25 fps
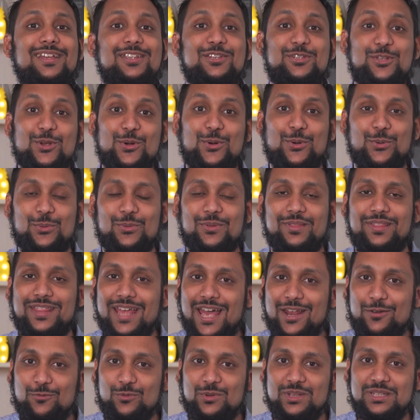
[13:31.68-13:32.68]
So
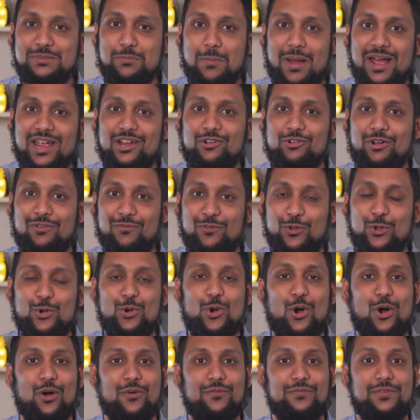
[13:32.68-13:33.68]
that was my
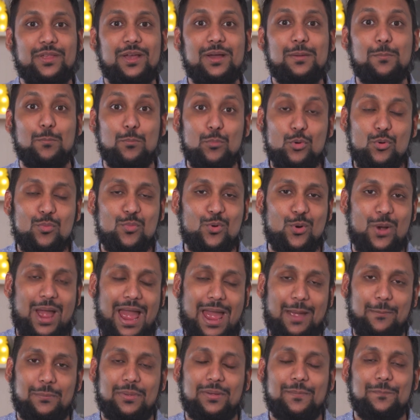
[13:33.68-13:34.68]
review of the Moomoo
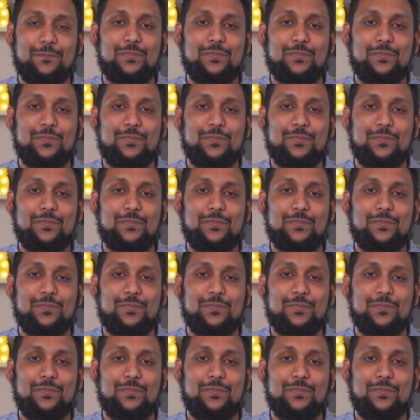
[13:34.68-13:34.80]
app.